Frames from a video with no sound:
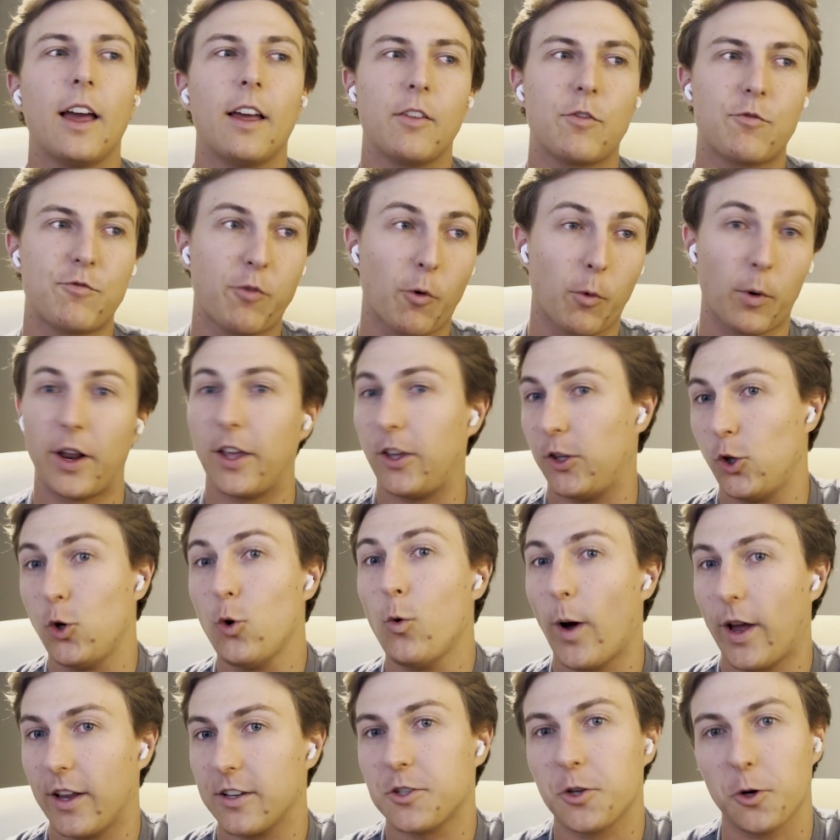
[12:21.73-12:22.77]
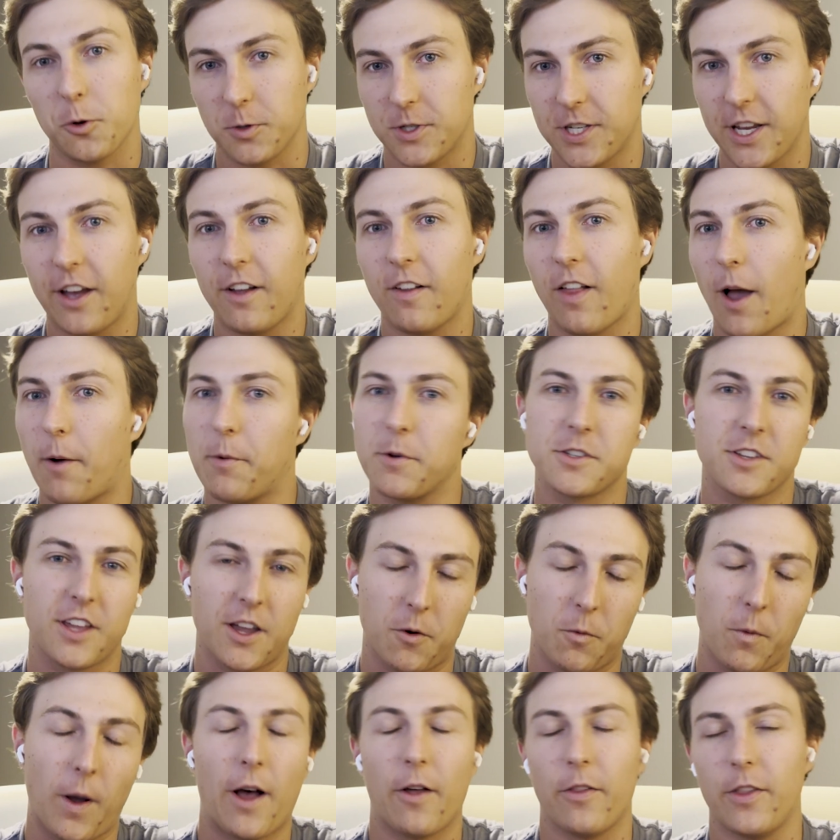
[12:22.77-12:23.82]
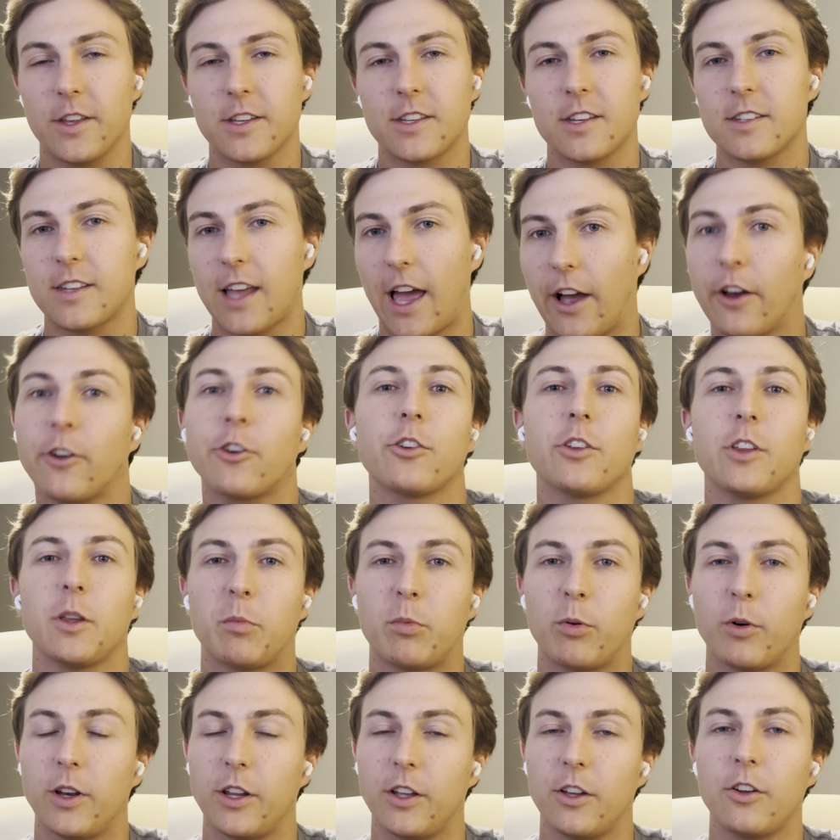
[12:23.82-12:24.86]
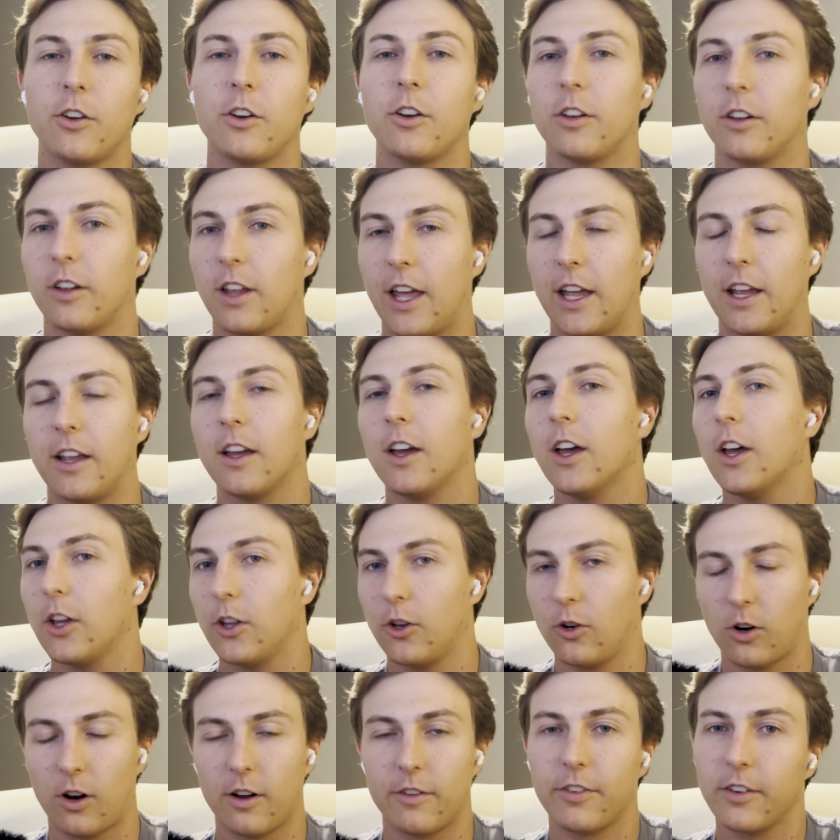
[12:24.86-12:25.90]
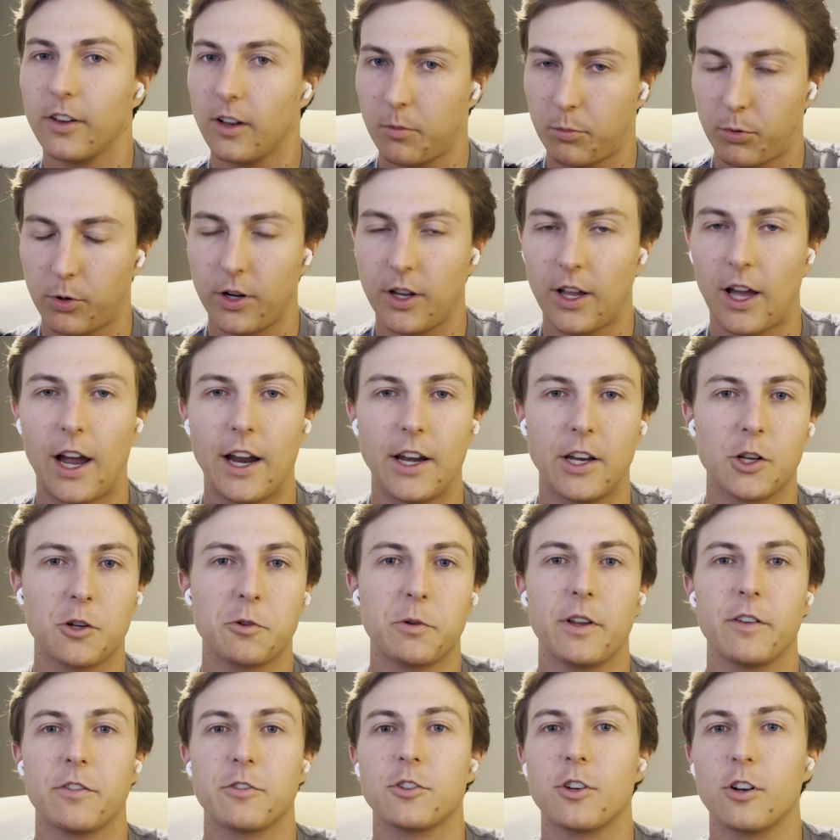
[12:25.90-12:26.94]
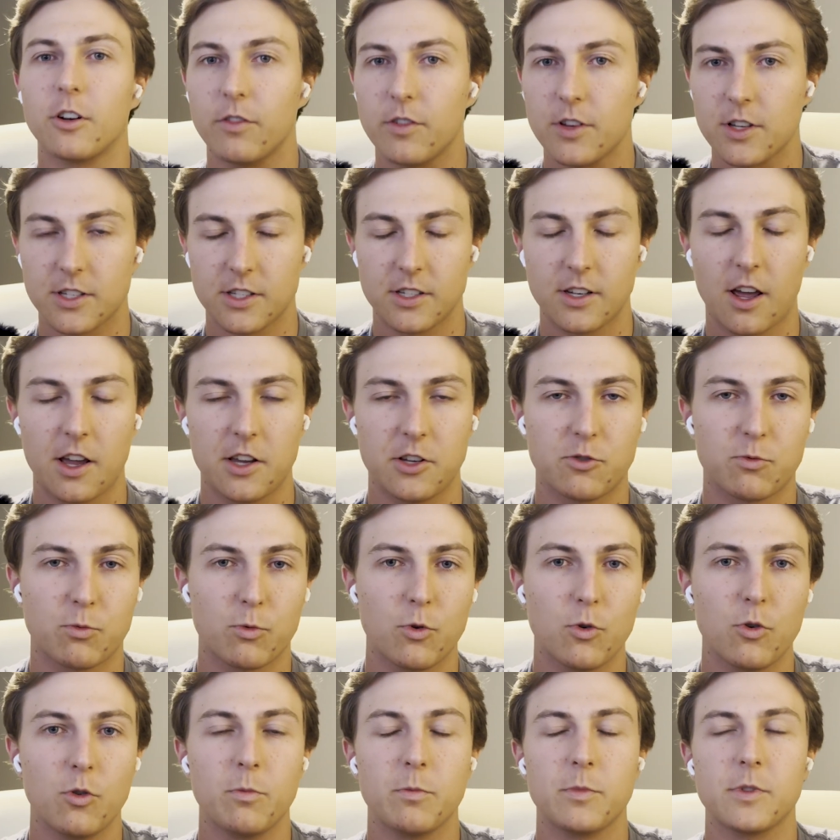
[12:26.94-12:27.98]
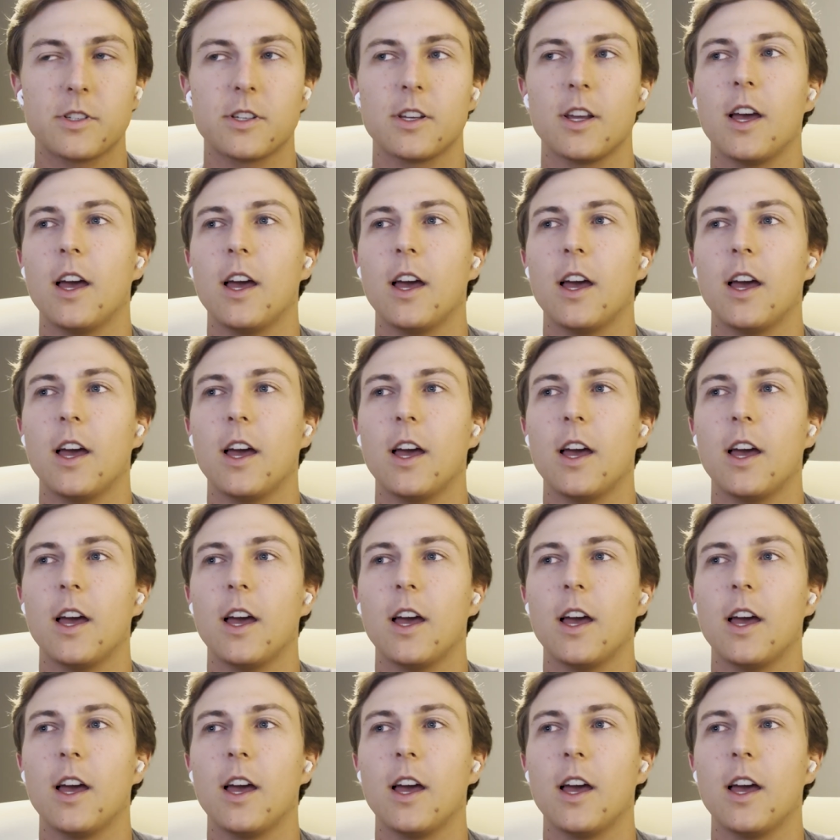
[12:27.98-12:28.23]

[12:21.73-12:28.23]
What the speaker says: For a U.S. hotel, I was like, wow, this is actually pretty good. Like, you're offering a pretty high degree of service, nice rooms.